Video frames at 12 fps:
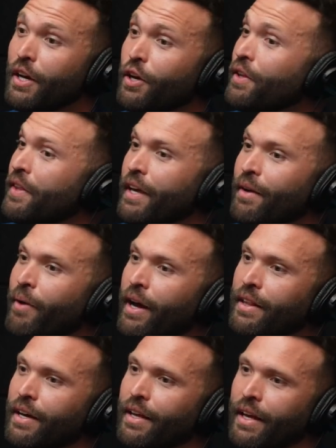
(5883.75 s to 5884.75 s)
a good thing,
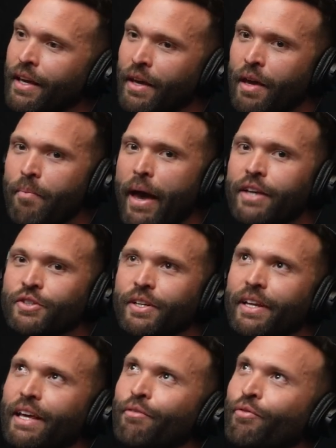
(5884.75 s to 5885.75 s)
right? That, like,
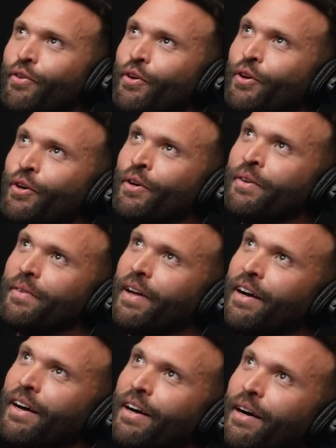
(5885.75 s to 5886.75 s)
imagine if you,
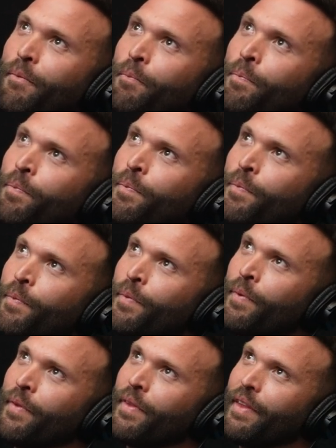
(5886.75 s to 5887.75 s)

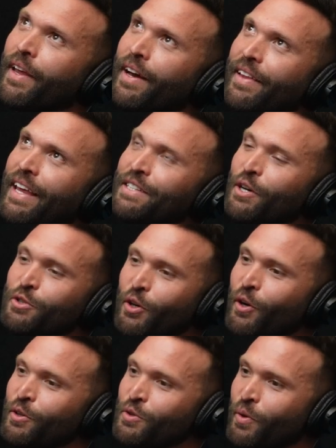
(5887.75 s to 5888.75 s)
that
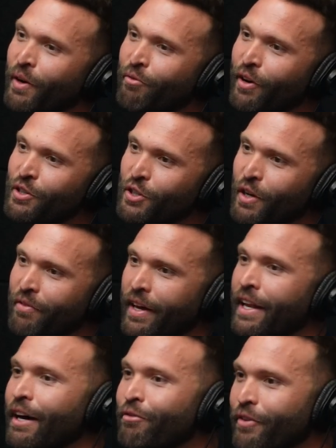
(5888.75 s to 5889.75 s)
also goes to a function of
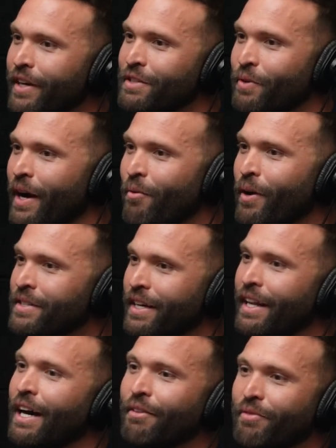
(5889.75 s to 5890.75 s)
enoughness, right? What's
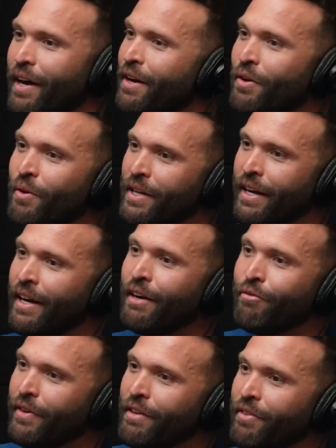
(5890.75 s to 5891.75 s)
enough? I don't know what
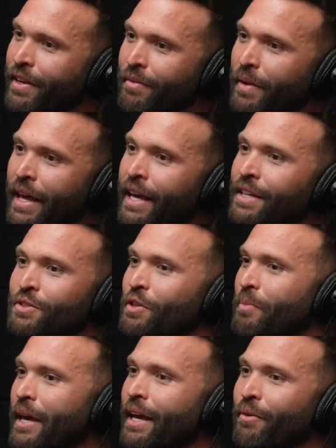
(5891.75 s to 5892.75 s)
enough even is
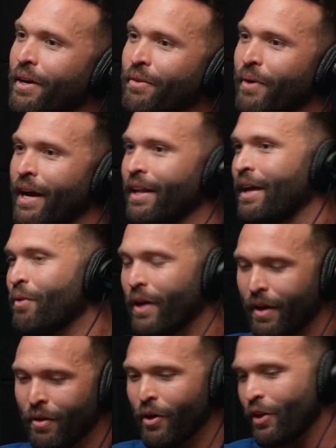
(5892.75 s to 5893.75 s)
to begin with, right? Like and
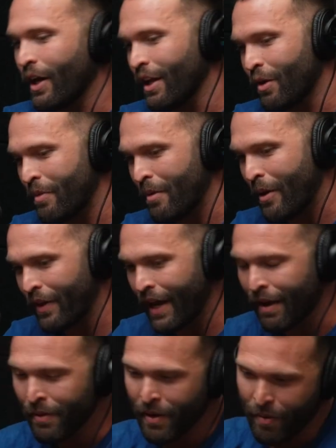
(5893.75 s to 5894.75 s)
you can talk a little bit about
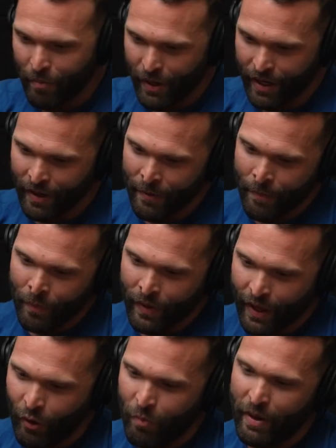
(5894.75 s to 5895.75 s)
that, but
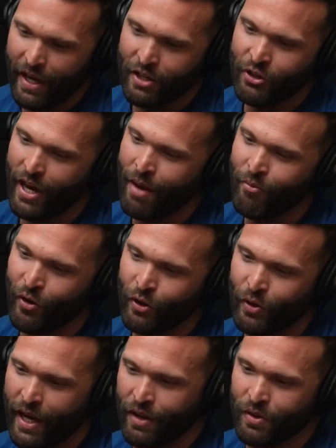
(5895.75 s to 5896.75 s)
it would be a shame for
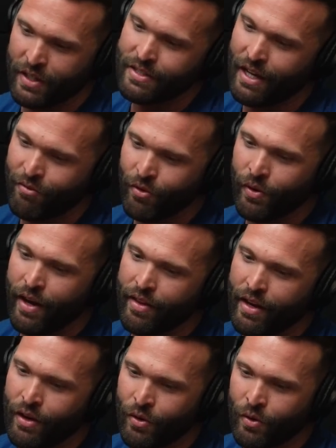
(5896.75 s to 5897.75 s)
you to get to this level
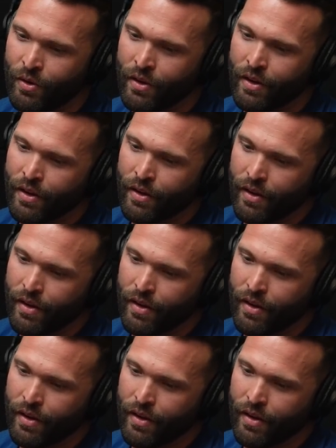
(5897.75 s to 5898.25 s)
and then you